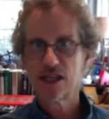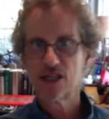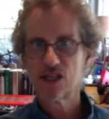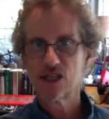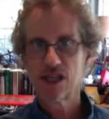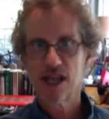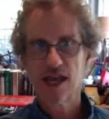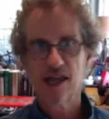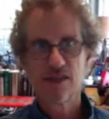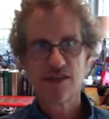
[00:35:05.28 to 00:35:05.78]

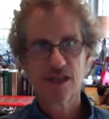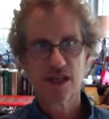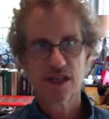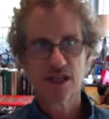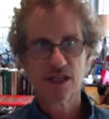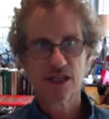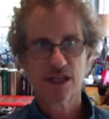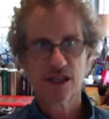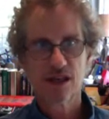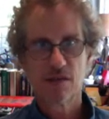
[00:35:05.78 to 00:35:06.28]
said
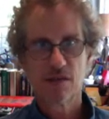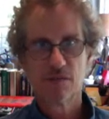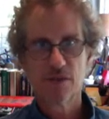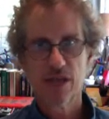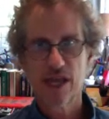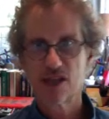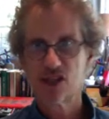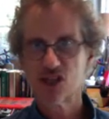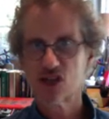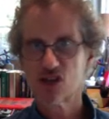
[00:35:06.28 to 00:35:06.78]
that
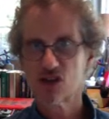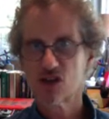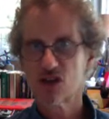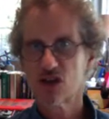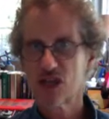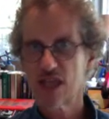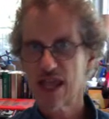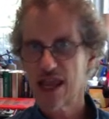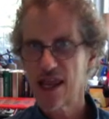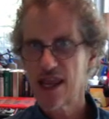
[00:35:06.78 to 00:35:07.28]

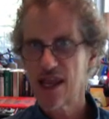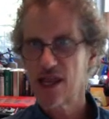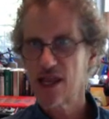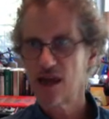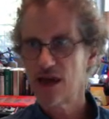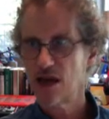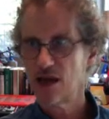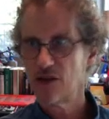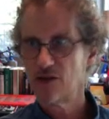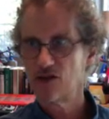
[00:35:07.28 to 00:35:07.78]

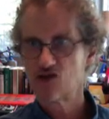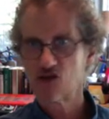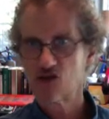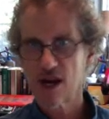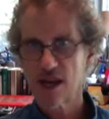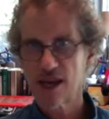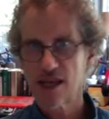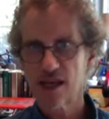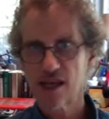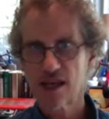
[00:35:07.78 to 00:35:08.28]
they
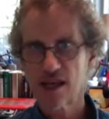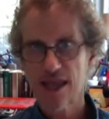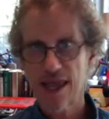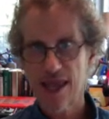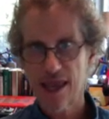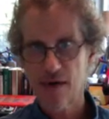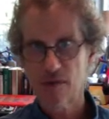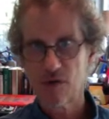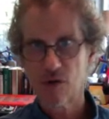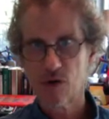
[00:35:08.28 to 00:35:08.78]
drank
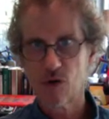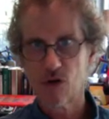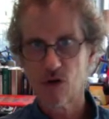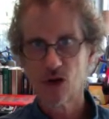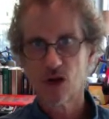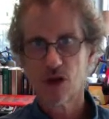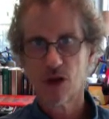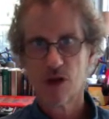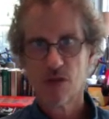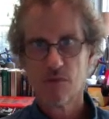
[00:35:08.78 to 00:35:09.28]

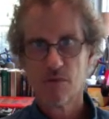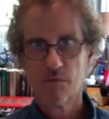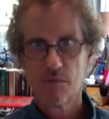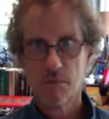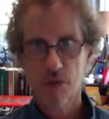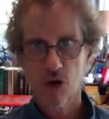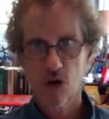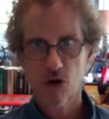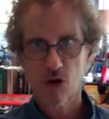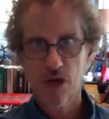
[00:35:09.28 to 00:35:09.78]
camel
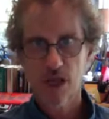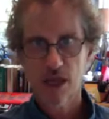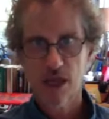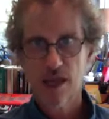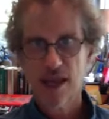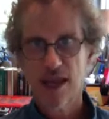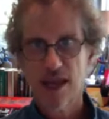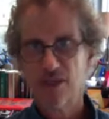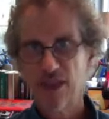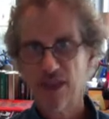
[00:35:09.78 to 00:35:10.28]
milk,
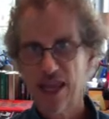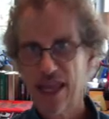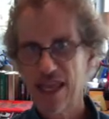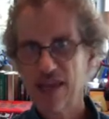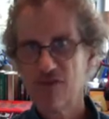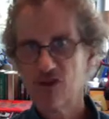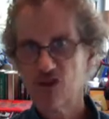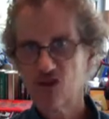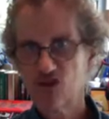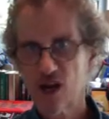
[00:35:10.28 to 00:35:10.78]
and they
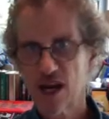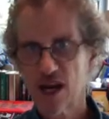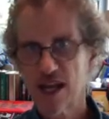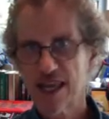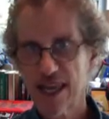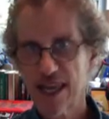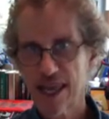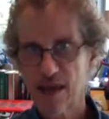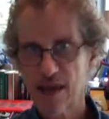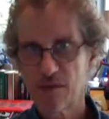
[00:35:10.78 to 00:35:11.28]
even
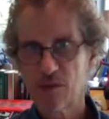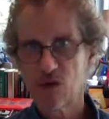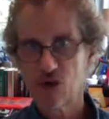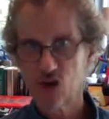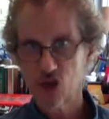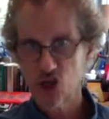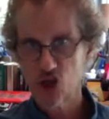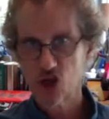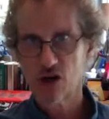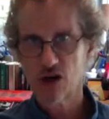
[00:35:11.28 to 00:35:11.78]
drank camel
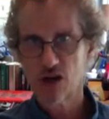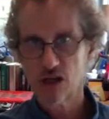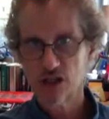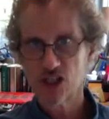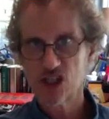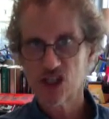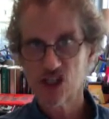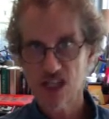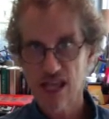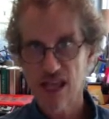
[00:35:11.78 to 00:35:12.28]
urine to
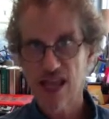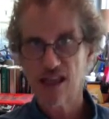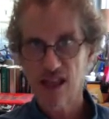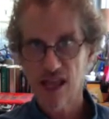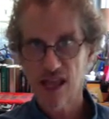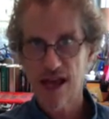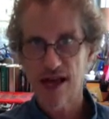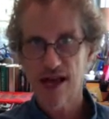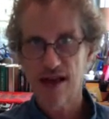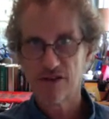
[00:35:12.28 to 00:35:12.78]
stay
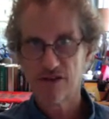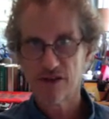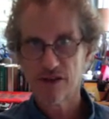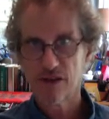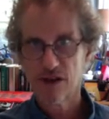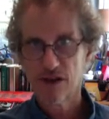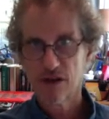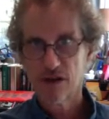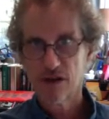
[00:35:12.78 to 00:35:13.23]
alive. All right.